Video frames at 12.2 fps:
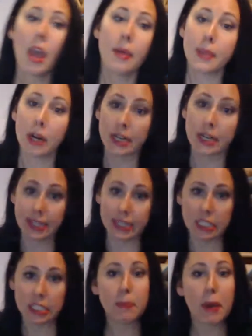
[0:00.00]
there is a
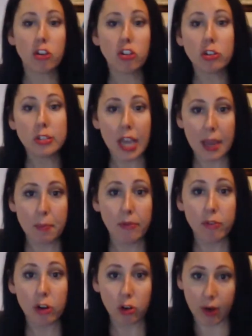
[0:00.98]
special type
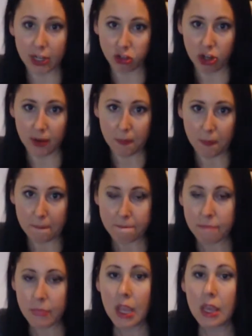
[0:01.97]
of regression
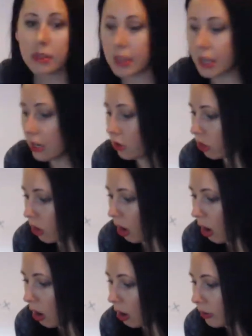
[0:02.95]
that is
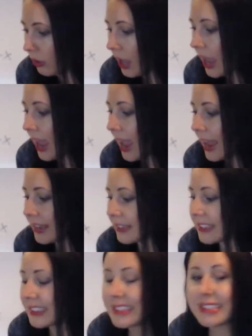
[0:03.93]
called a
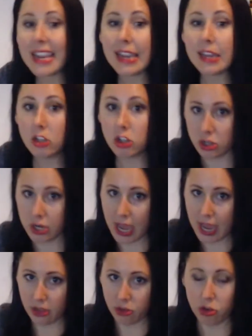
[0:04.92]

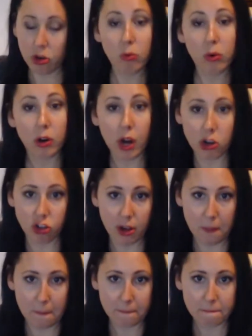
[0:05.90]
standardized regression.
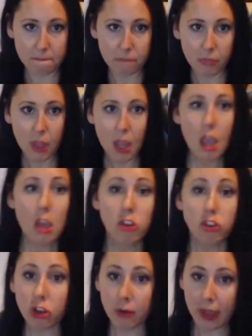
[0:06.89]

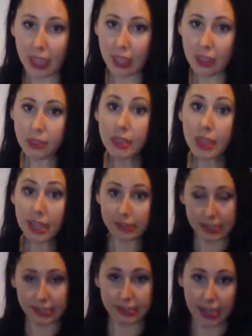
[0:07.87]
So in this
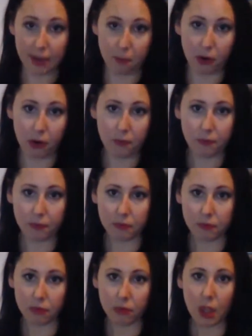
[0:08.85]
example,
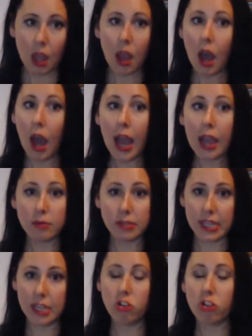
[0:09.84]
I was
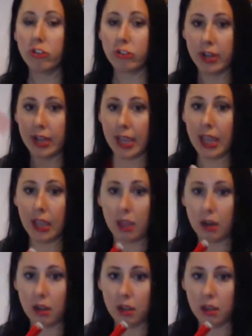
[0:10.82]
interested in